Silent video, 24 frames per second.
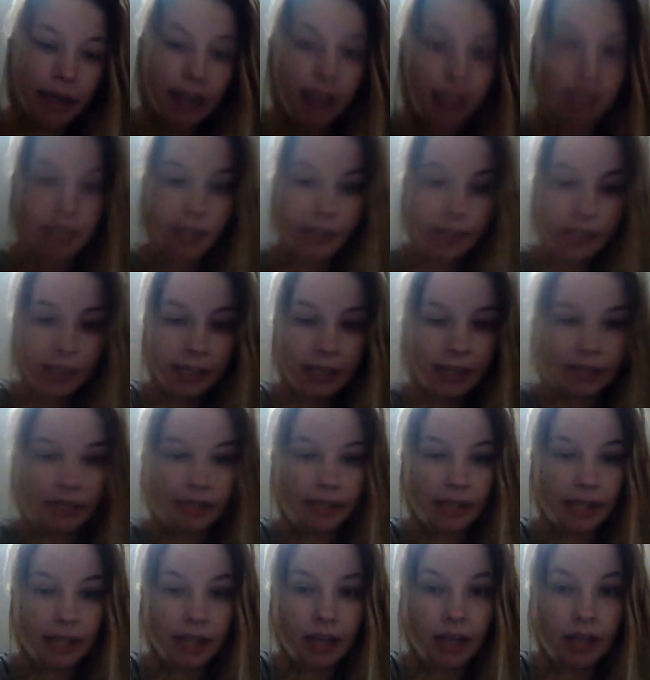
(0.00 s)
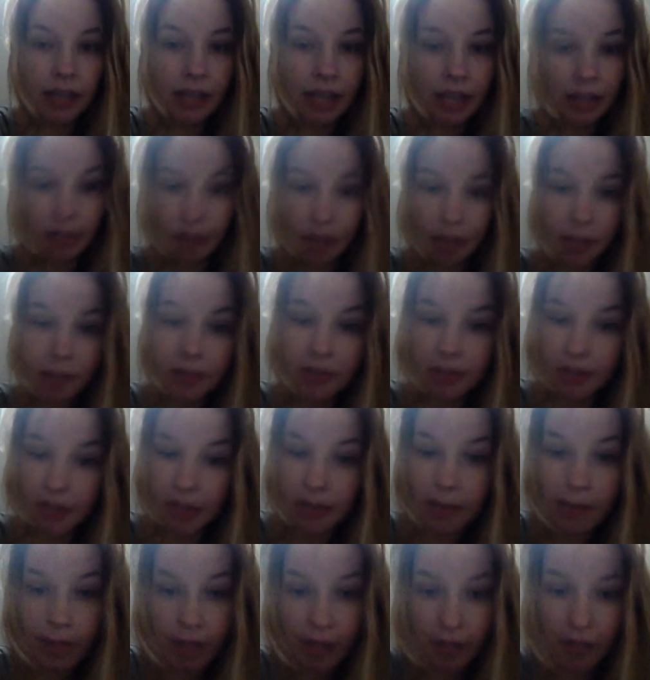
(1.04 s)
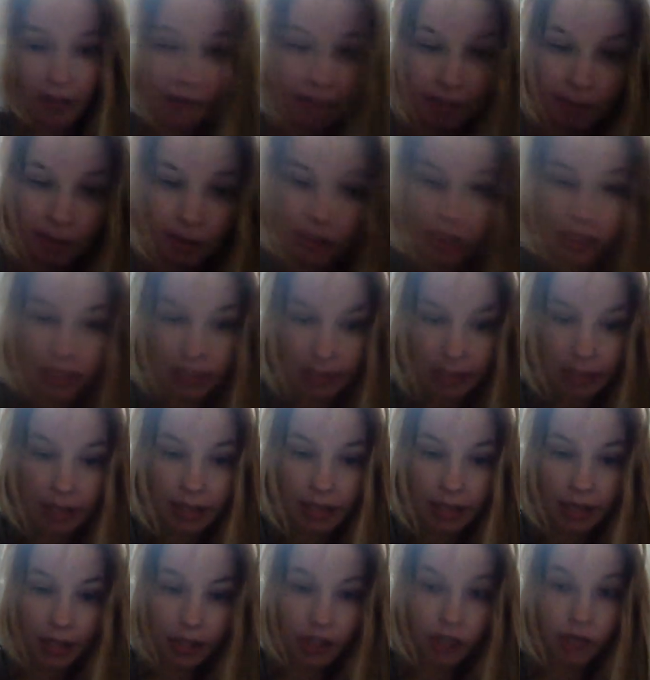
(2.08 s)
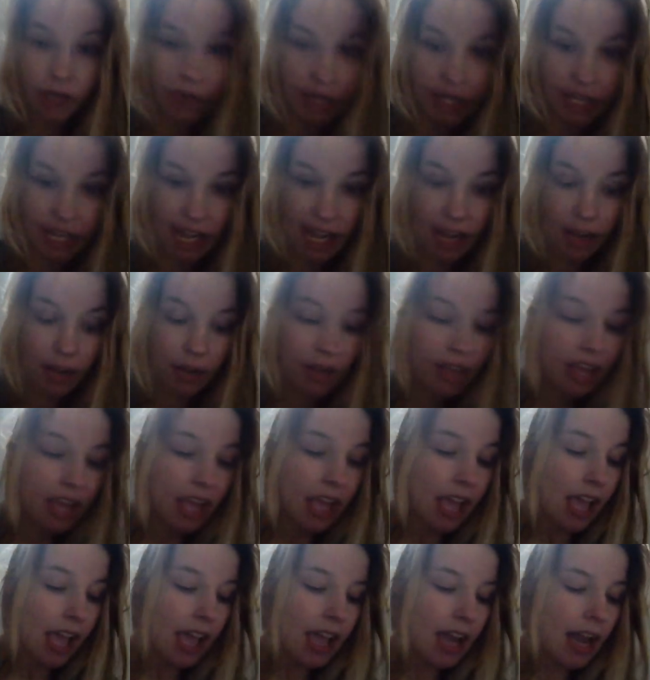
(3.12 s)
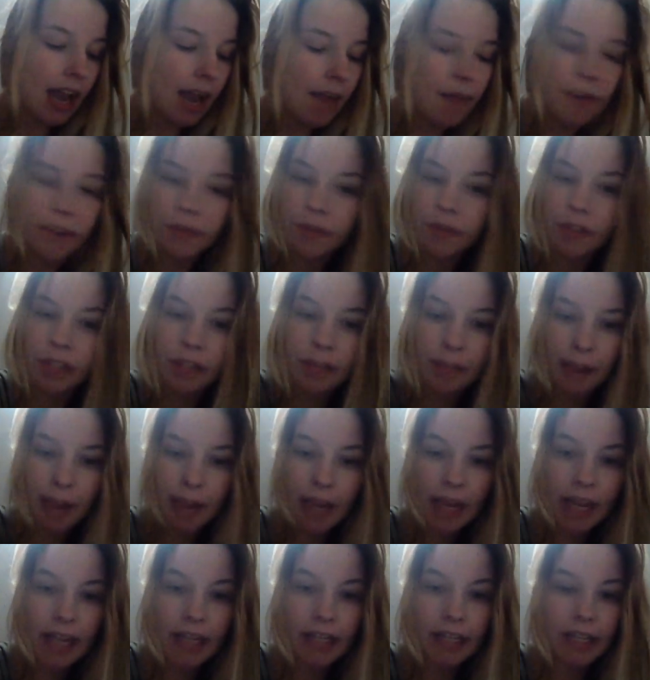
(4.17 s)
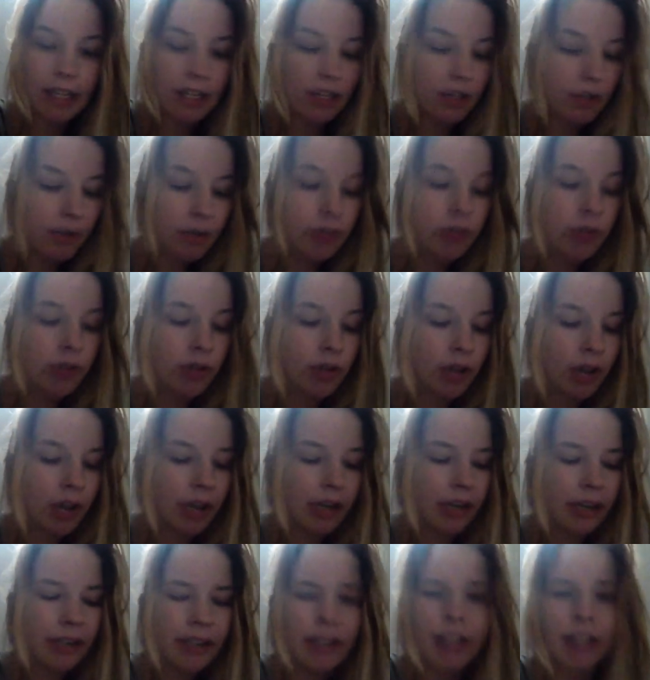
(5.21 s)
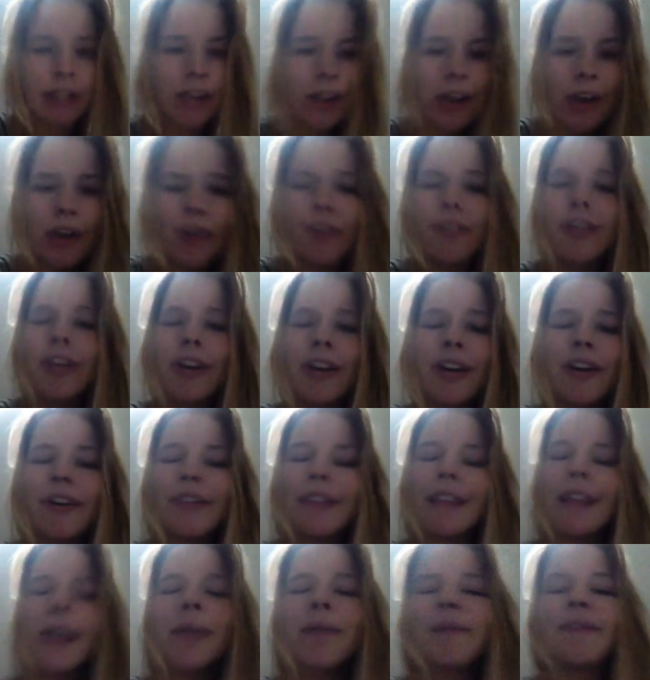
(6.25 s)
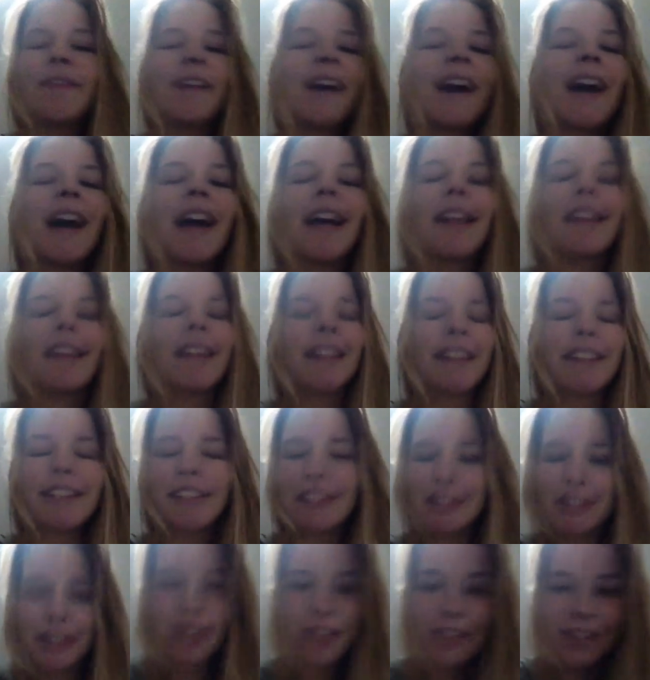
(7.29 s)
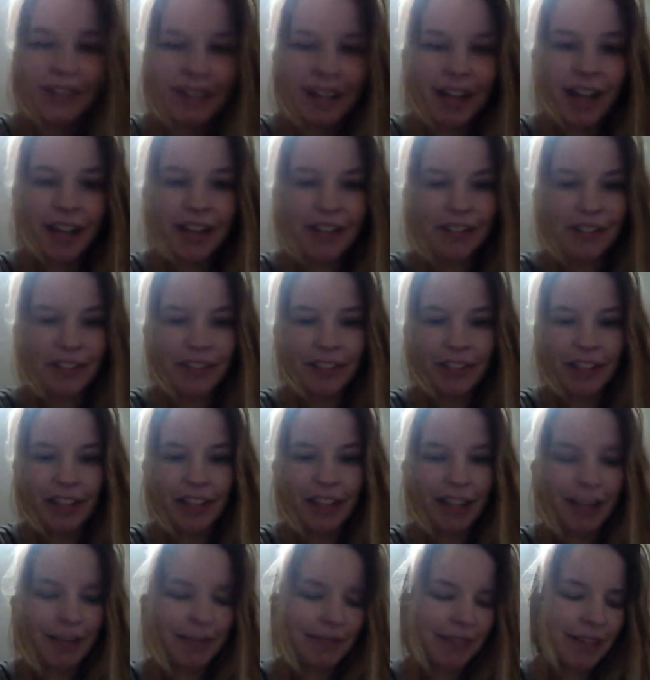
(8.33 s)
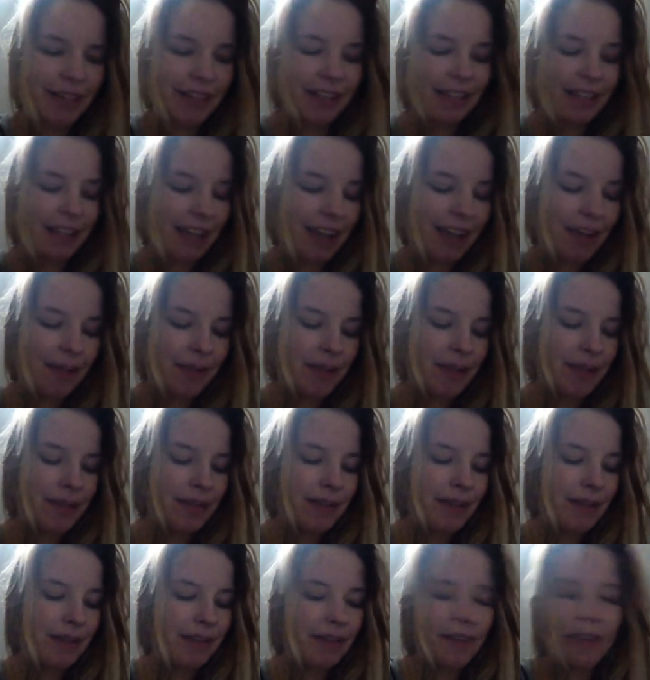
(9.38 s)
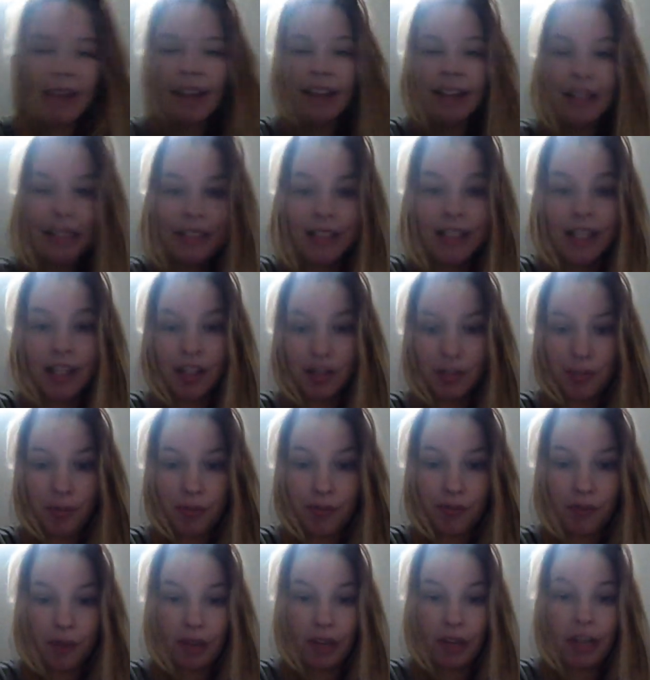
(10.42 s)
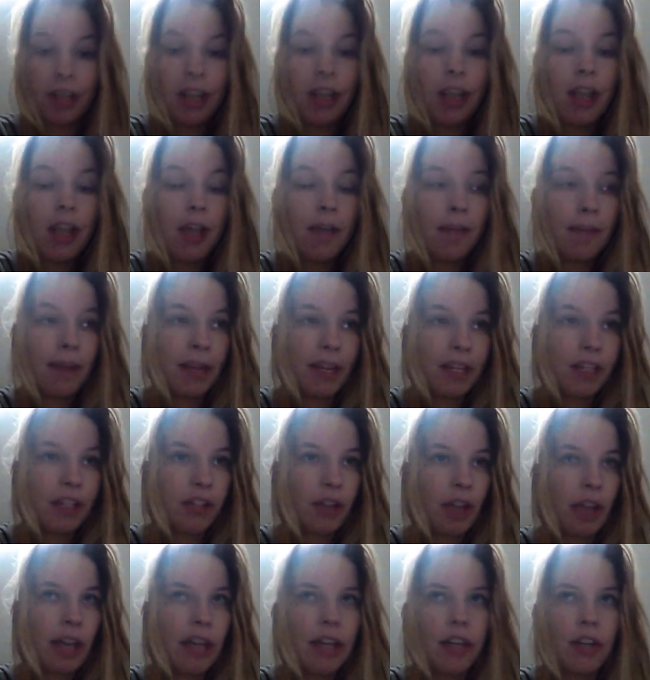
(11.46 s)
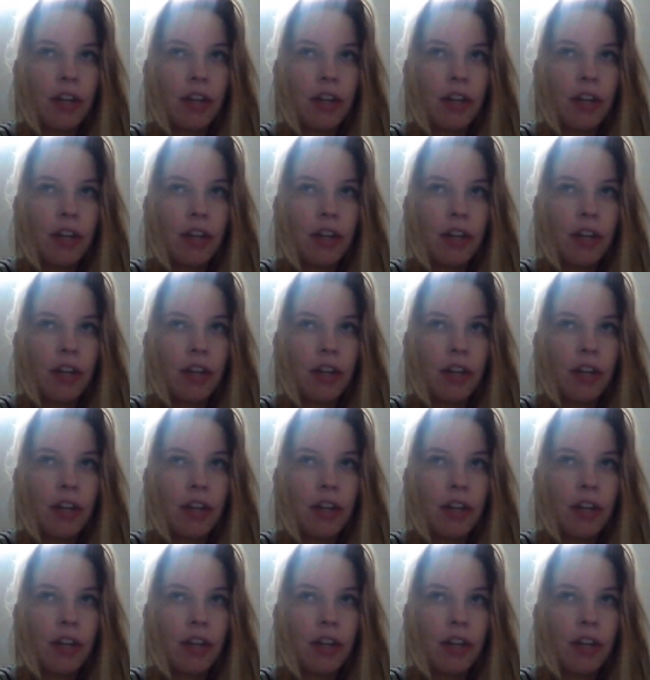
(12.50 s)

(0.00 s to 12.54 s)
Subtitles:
is he said, "Caitlin, I'm sorry, but you have to have an emergency C-section right now." And I was really panicked. I didn't know what was going on. I was like, no, like, I'm fine. Like, let's just do this naturally. Like, I'm ready to have a baby. I've never had a C-section before, mind you. I didn't